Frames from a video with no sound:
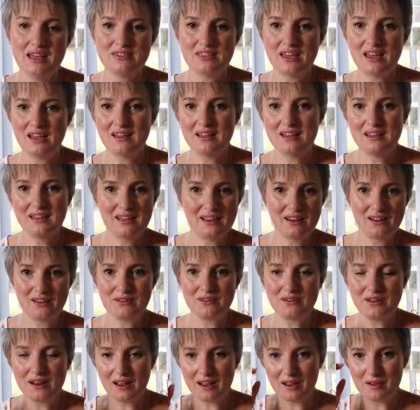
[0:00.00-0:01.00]
that
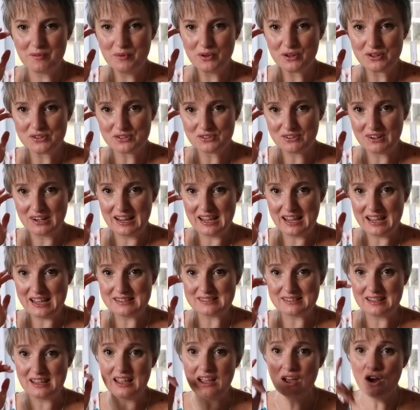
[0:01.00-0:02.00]
looks really
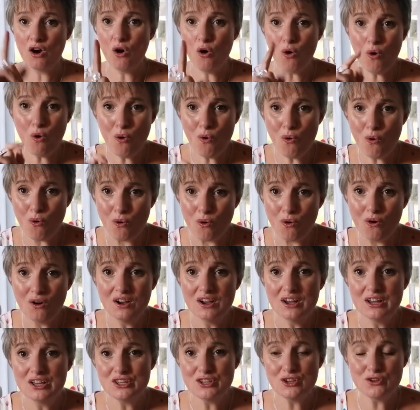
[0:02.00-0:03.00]
easy.
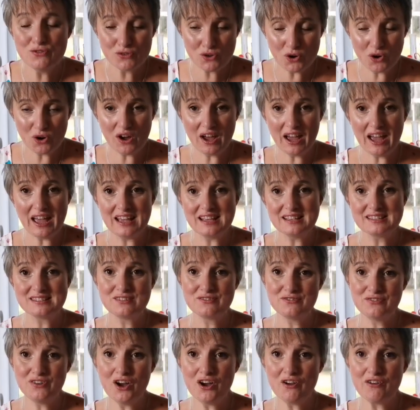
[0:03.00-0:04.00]
Or you've got a
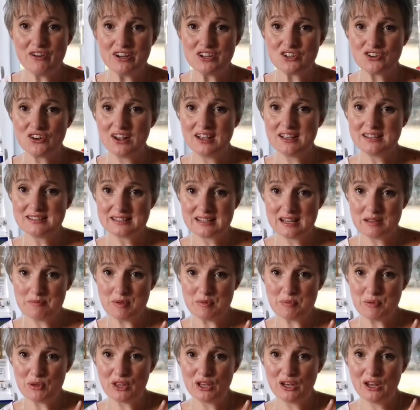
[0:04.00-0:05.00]
safari dress. Let
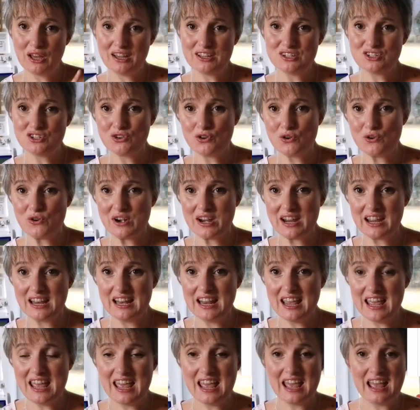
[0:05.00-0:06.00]
me put the line drawing
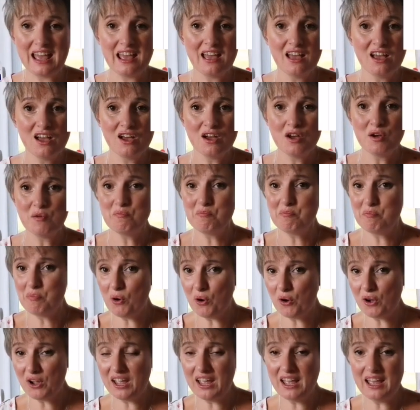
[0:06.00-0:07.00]
in here.
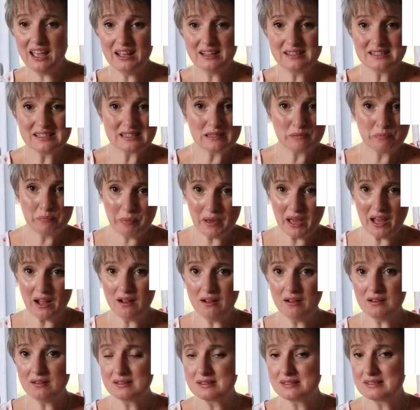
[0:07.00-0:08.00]
Pockets,
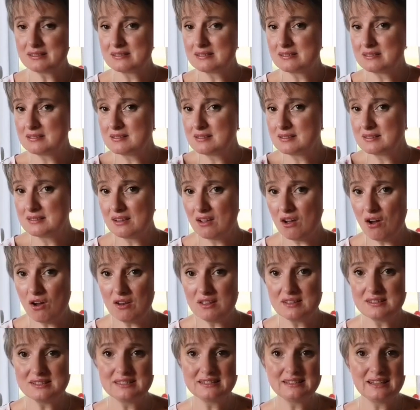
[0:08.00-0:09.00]
belts,
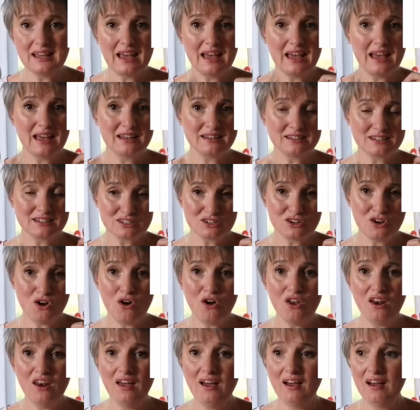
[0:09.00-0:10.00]
collar stand,
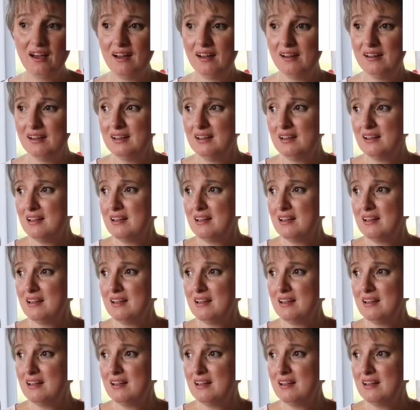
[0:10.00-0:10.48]
collar,